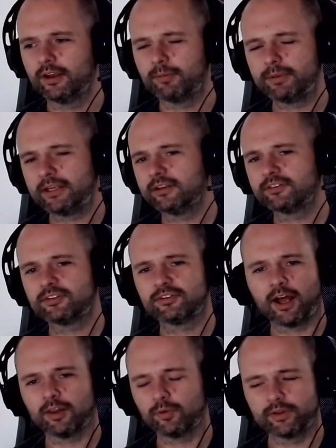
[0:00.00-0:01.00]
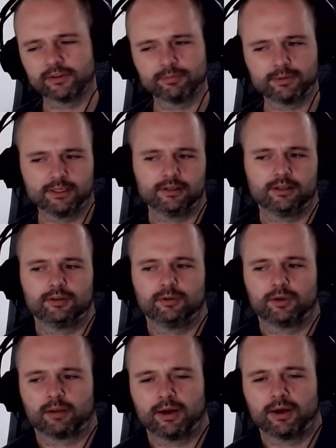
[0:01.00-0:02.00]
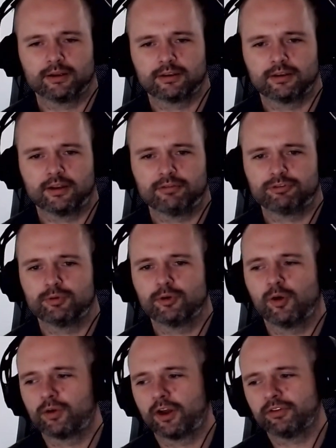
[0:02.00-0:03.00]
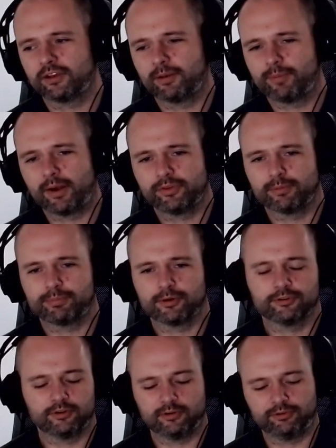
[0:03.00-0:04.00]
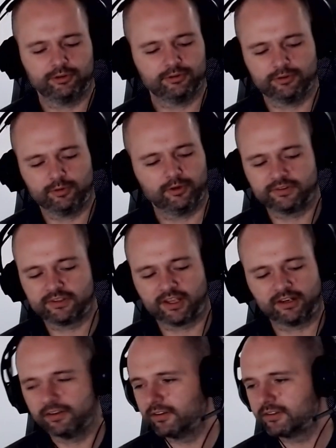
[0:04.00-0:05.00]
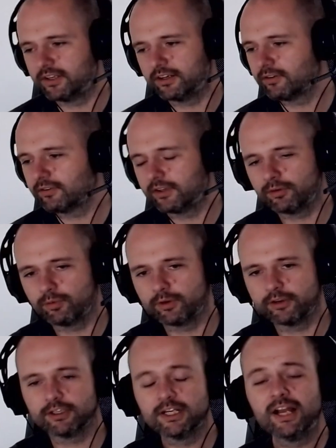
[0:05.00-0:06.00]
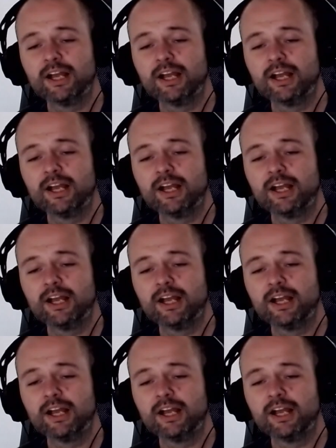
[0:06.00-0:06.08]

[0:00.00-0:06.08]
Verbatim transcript: I mean, it's shallow in the beginning. You can, might, if you know nothing about the person, or if you're doing the Tinder thing or whatever,